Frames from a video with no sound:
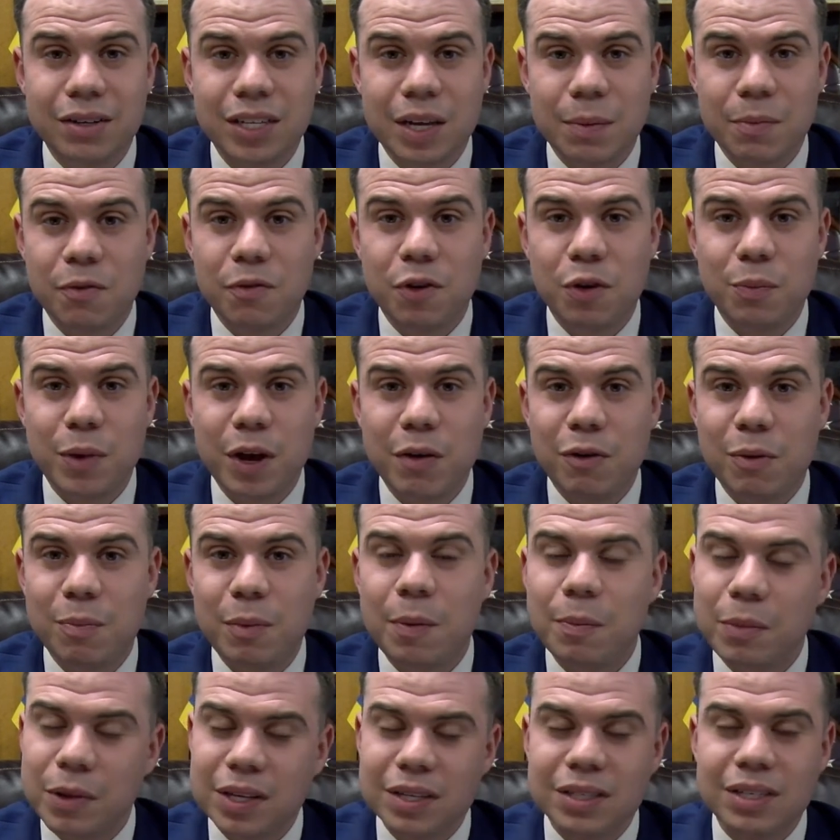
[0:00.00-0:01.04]
Some of you may
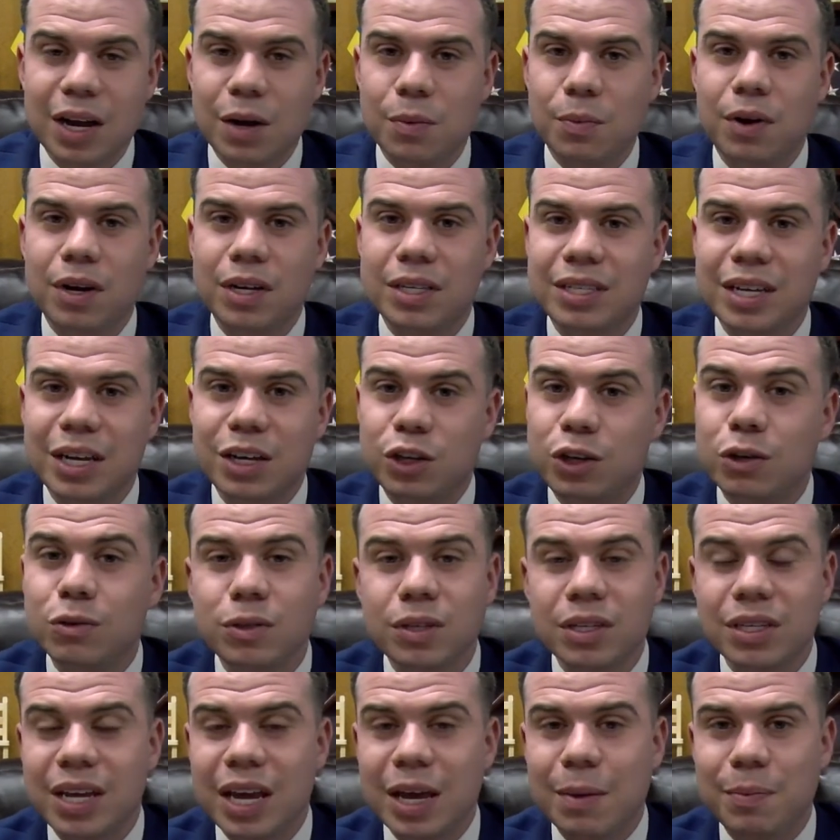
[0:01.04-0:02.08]
remember the Sidewalk sale used
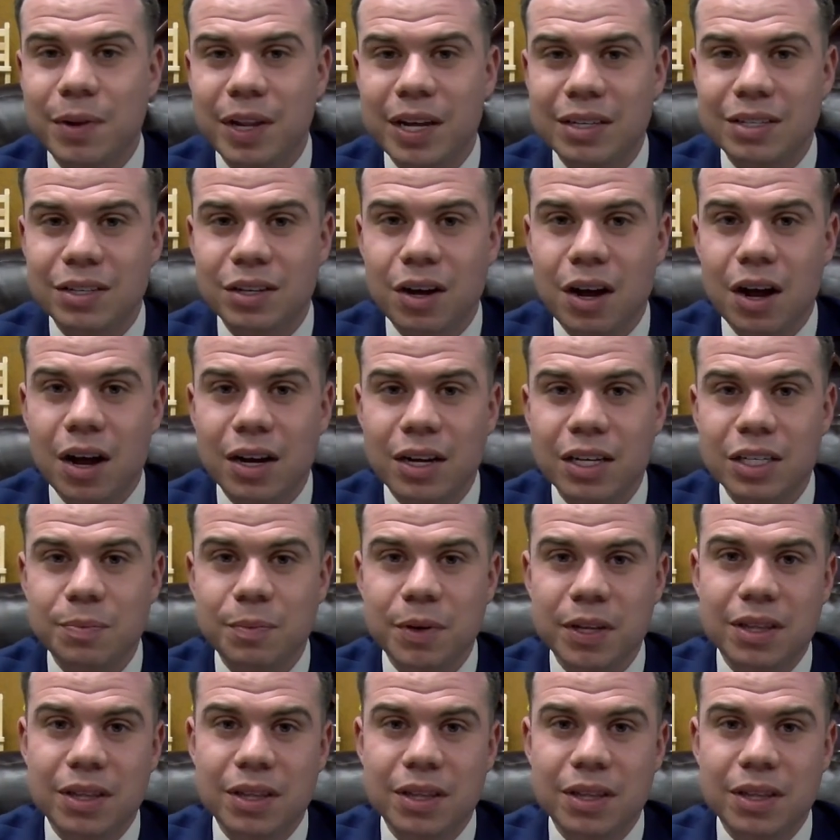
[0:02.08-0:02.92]
to take place in August,